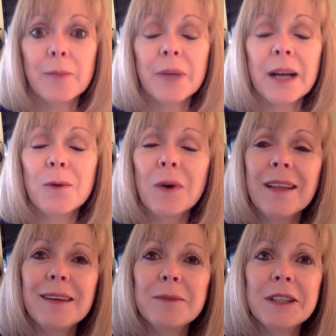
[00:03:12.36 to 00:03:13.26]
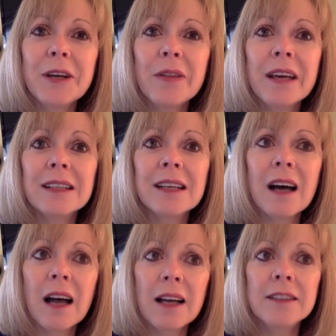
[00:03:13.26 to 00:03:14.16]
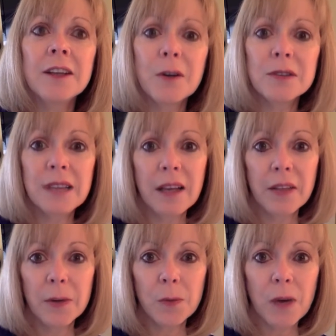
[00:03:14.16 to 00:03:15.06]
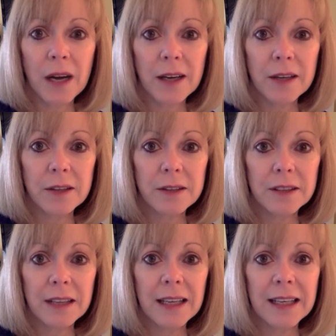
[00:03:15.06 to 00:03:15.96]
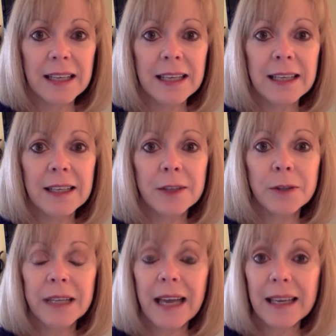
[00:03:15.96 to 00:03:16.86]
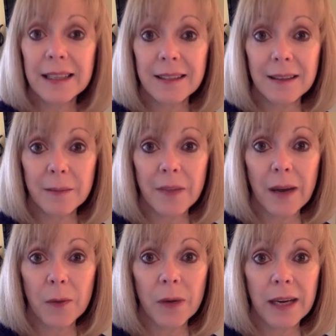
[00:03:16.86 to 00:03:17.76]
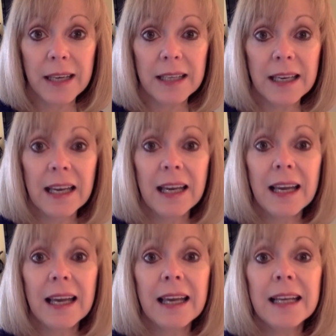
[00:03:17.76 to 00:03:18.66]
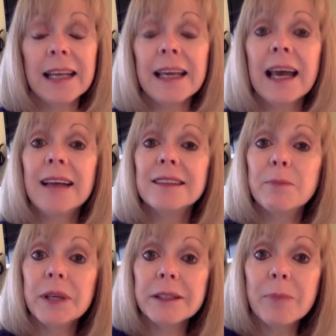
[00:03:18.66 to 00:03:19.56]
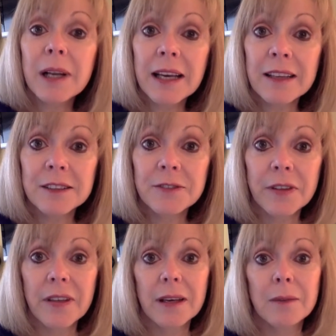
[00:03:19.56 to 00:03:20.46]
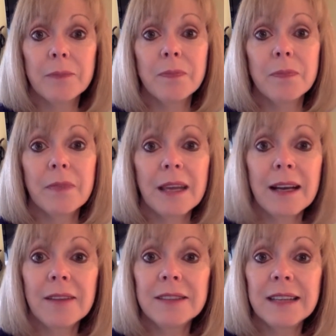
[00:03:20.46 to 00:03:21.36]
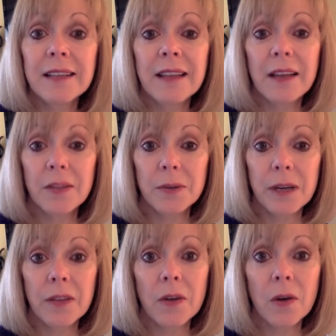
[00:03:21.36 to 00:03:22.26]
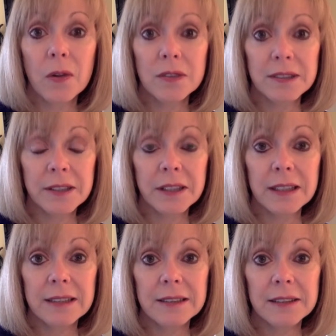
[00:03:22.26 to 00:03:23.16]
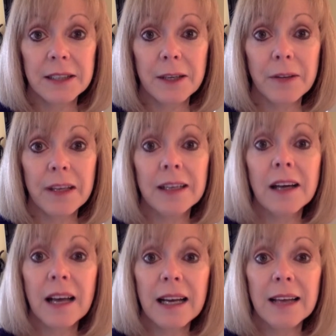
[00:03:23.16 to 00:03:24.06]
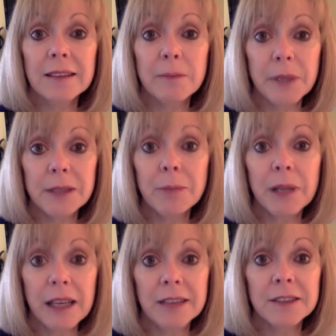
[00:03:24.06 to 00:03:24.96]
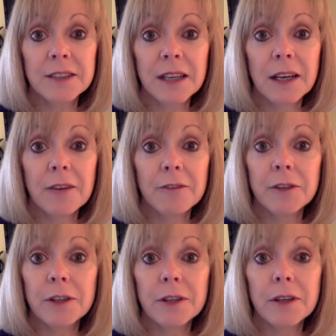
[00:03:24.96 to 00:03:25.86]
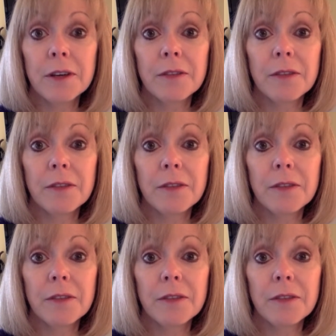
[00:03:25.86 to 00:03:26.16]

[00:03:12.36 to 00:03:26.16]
but I want them to know that God knows how they're wired, and he created them that way, and he has big plans for them. And I've said that throughout the whole series, that God has big plans for